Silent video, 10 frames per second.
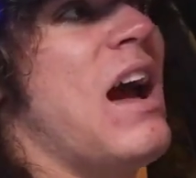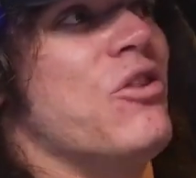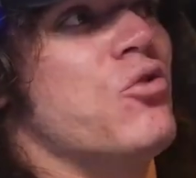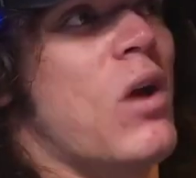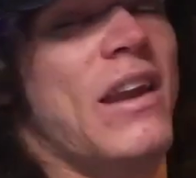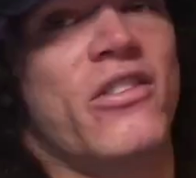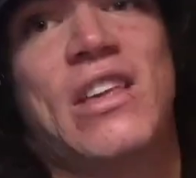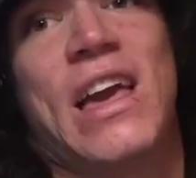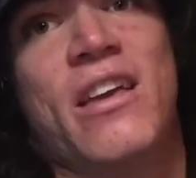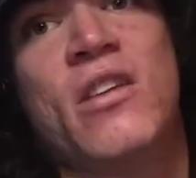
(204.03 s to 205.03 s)
I try to
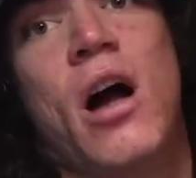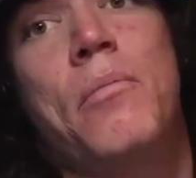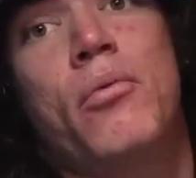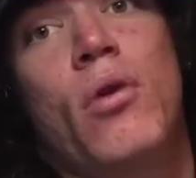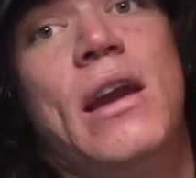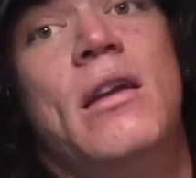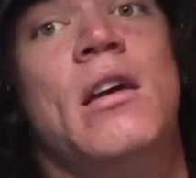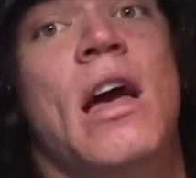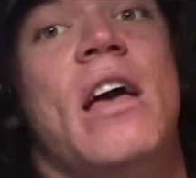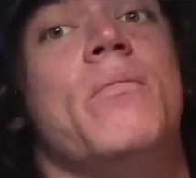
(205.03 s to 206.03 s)
stay as upright
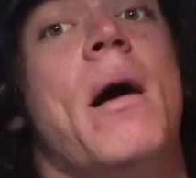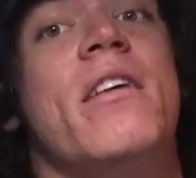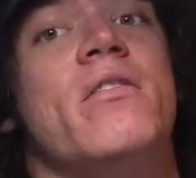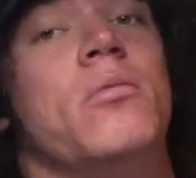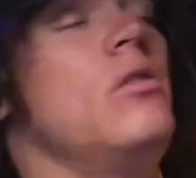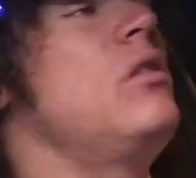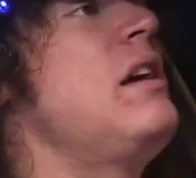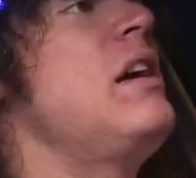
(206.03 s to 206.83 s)
as possible,